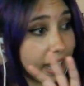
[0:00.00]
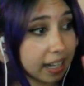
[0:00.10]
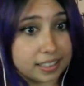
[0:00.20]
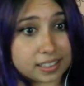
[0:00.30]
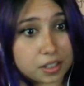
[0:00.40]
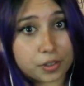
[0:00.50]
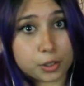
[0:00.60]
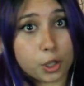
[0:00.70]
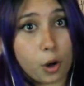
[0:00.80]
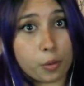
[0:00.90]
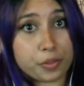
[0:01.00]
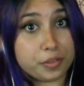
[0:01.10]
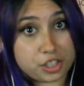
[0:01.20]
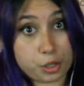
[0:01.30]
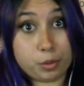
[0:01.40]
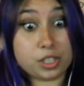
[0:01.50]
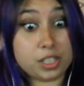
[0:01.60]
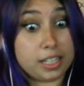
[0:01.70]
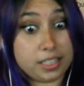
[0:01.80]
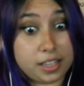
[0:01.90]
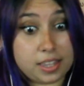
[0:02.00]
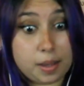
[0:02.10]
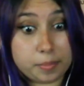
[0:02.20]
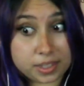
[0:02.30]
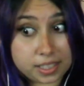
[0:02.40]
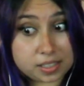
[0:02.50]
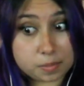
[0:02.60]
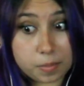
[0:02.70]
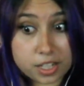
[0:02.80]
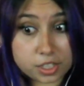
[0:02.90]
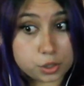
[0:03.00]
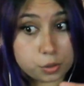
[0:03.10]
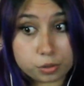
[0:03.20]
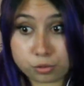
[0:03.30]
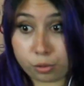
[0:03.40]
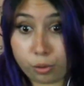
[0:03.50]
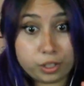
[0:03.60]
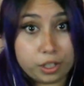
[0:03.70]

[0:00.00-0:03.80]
I didn't even know she was gonna need them this much to control the